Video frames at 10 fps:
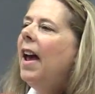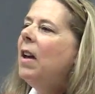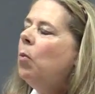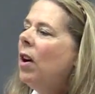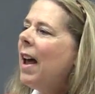
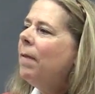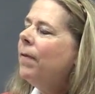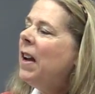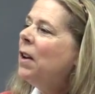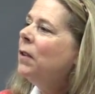And what I
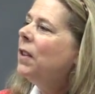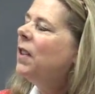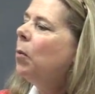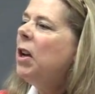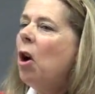found is
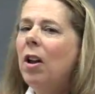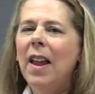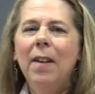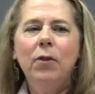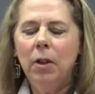that we all
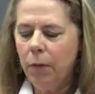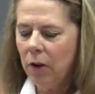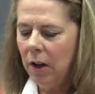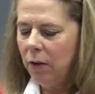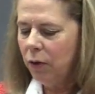have
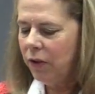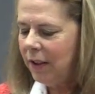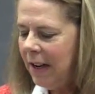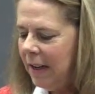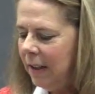different
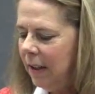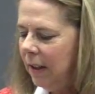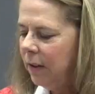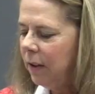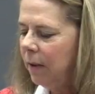
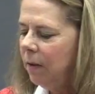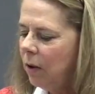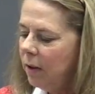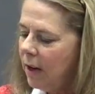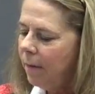understandings and
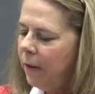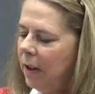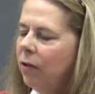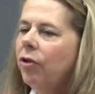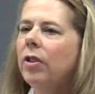
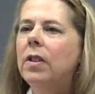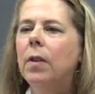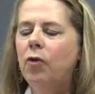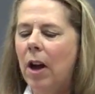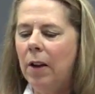definitions
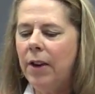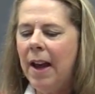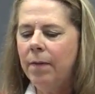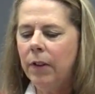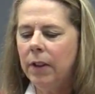of child
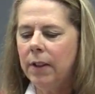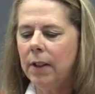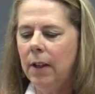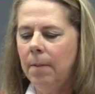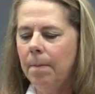
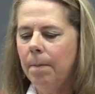advocacy.